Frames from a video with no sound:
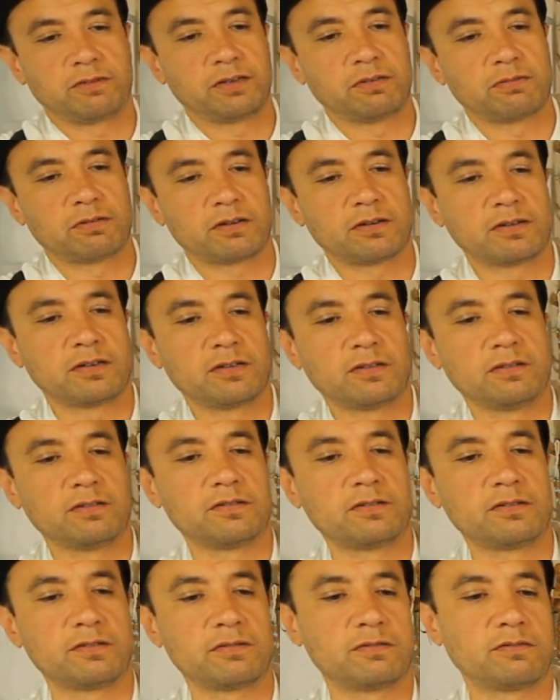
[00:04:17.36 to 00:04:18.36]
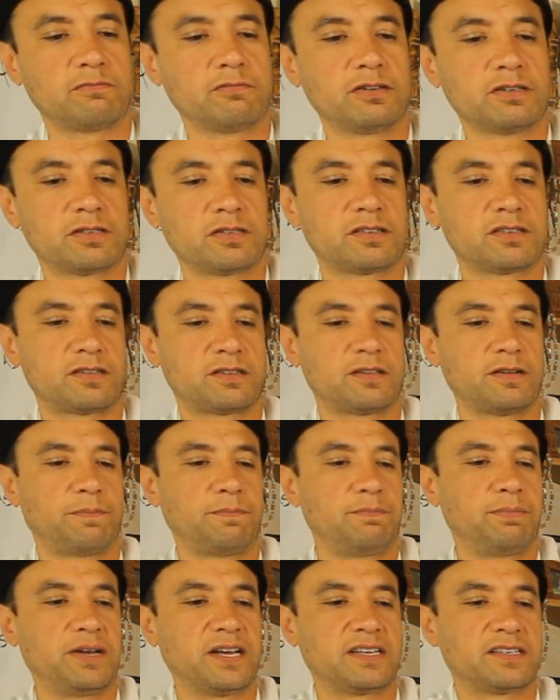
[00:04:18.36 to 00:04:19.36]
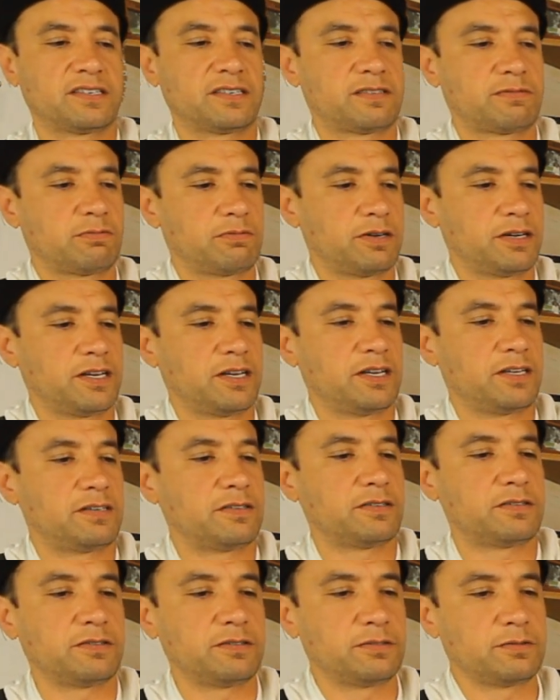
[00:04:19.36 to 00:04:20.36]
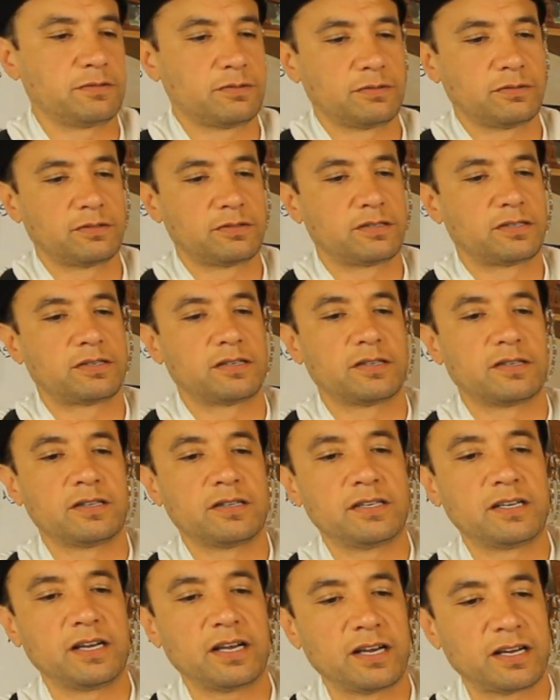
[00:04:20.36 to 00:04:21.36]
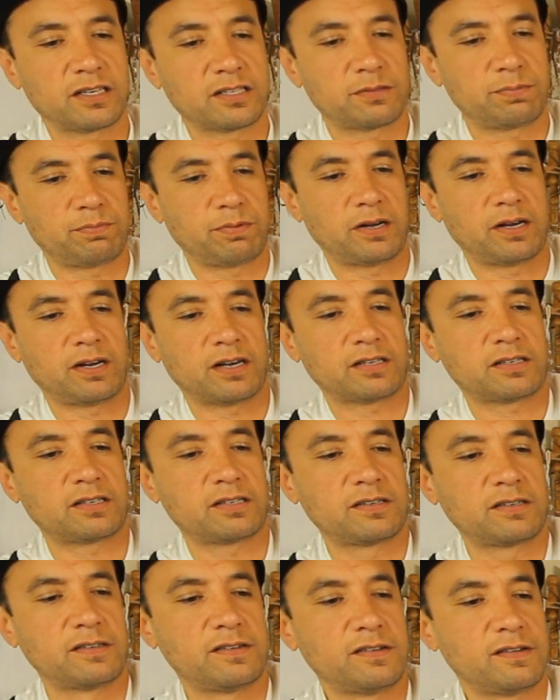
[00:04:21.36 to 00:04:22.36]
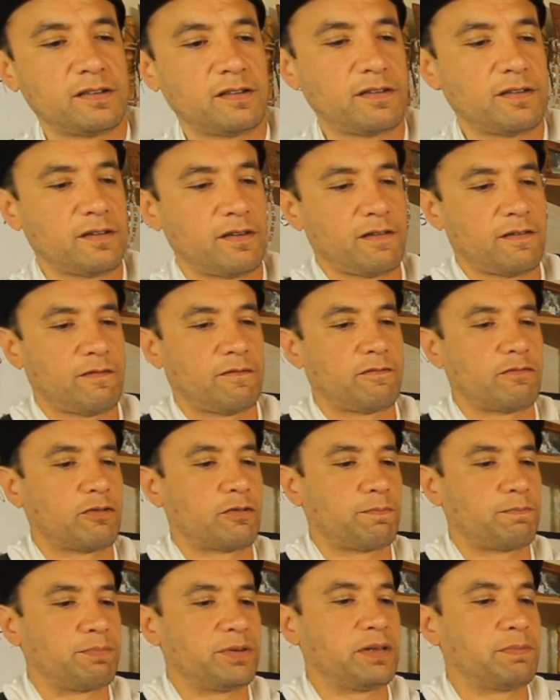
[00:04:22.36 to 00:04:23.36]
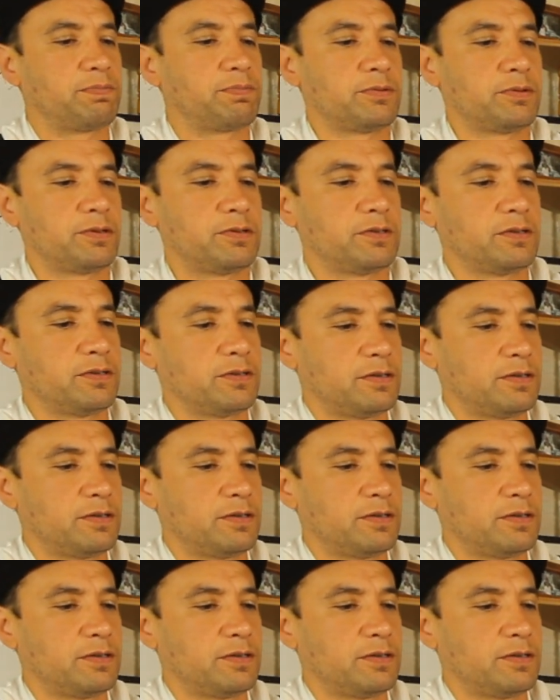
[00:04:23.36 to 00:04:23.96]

We were gonna learn what's the best way to use the Xbox for people